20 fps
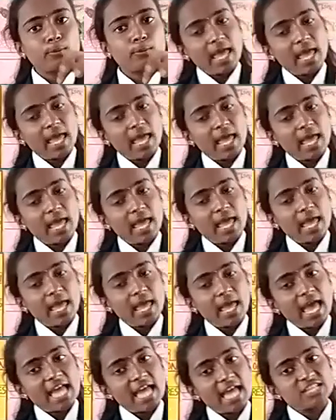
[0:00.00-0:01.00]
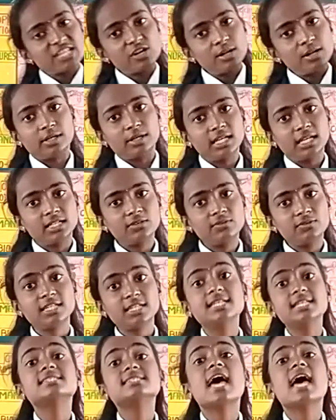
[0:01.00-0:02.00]
natural productivities,
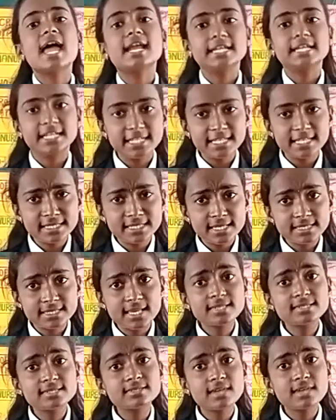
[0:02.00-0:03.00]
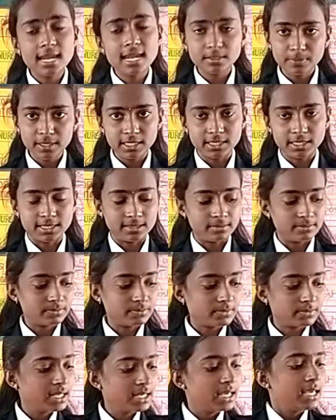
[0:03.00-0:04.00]
and it is a sustainability.
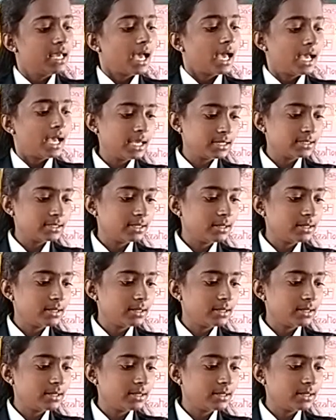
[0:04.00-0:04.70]
Here,